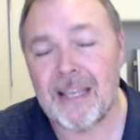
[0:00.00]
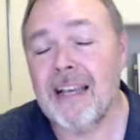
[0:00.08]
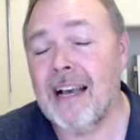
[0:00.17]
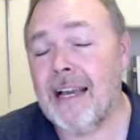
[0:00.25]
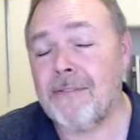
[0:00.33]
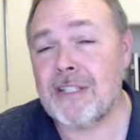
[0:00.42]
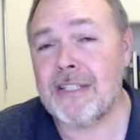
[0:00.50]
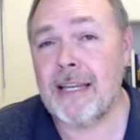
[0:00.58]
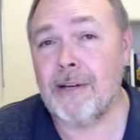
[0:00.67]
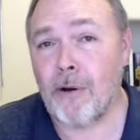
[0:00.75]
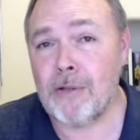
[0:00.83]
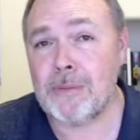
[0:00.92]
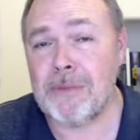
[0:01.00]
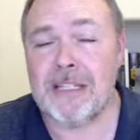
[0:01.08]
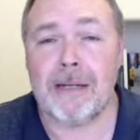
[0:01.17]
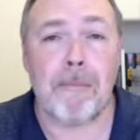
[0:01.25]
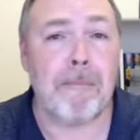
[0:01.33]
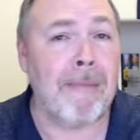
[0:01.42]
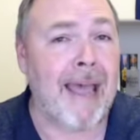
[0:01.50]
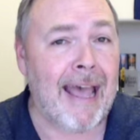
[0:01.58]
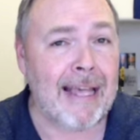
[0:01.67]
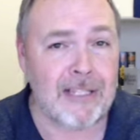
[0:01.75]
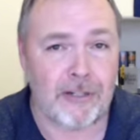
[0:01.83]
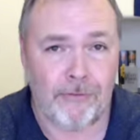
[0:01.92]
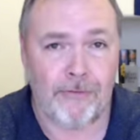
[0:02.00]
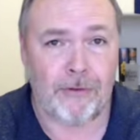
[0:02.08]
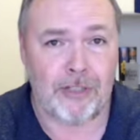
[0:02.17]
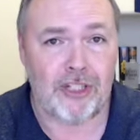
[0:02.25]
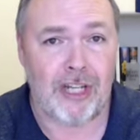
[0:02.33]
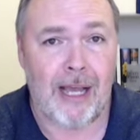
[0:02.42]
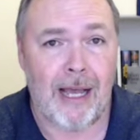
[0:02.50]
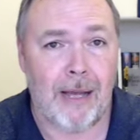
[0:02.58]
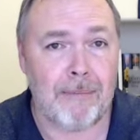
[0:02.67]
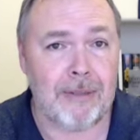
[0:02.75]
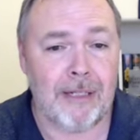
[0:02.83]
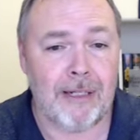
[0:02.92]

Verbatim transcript: I have to say, Grossman did a masterful job